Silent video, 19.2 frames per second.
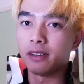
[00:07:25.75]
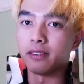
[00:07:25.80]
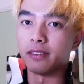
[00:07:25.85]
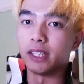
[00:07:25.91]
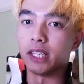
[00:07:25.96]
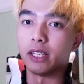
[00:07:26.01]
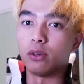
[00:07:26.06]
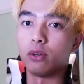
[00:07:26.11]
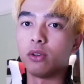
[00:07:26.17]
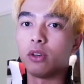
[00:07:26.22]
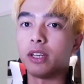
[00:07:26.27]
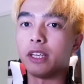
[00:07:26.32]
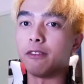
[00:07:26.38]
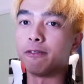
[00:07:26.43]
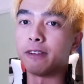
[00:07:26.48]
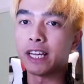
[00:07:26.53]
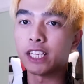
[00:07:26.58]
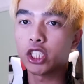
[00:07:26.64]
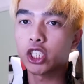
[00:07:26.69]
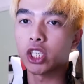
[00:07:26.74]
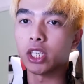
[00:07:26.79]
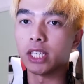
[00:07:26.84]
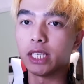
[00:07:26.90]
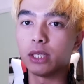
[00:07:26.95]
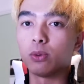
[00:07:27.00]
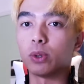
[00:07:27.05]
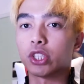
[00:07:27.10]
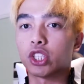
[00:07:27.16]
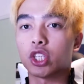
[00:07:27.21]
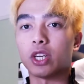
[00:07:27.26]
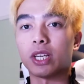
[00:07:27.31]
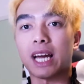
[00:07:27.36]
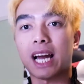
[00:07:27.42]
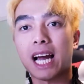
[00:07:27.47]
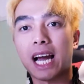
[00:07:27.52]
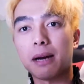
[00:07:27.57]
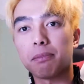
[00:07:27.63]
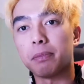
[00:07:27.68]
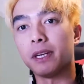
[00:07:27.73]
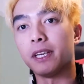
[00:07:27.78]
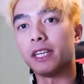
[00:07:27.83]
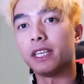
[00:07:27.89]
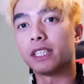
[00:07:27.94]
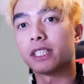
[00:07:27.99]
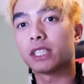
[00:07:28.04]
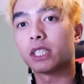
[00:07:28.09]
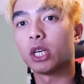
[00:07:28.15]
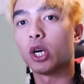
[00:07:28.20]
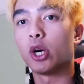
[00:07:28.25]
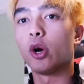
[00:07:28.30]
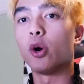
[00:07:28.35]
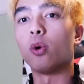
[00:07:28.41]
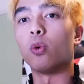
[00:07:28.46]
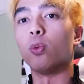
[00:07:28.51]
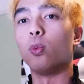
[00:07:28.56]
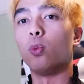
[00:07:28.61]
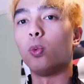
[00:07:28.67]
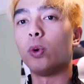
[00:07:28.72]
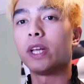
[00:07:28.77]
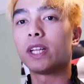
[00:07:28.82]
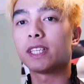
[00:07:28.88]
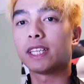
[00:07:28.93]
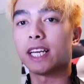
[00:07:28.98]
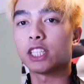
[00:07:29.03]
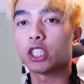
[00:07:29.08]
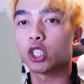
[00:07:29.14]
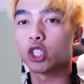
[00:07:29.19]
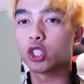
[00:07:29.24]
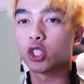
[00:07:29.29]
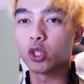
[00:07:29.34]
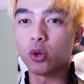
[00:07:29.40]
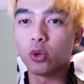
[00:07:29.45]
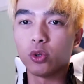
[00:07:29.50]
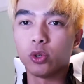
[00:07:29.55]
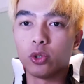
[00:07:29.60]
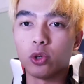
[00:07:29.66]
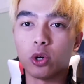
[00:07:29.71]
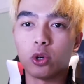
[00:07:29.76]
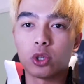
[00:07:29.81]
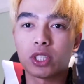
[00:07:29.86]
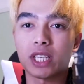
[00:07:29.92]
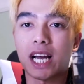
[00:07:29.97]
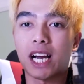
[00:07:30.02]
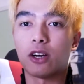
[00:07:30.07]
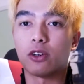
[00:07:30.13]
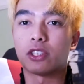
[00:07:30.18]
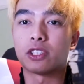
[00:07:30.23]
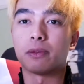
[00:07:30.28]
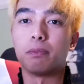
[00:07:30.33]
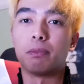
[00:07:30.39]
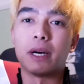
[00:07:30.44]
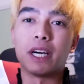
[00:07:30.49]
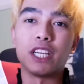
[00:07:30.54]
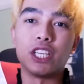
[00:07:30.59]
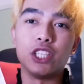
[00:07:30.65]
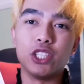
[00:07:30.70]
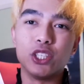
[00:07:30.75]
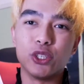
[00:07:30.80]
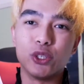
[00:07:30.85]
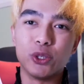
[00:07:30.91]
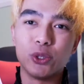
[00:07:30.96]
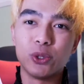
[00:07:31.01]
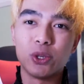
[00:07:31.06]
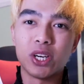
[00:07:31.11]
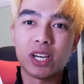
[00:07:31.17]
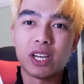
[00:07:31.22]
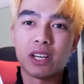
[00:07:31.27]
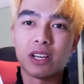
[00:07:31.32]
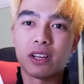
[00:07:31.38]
then eventually what's gonna happen is we'll get so grossed out by you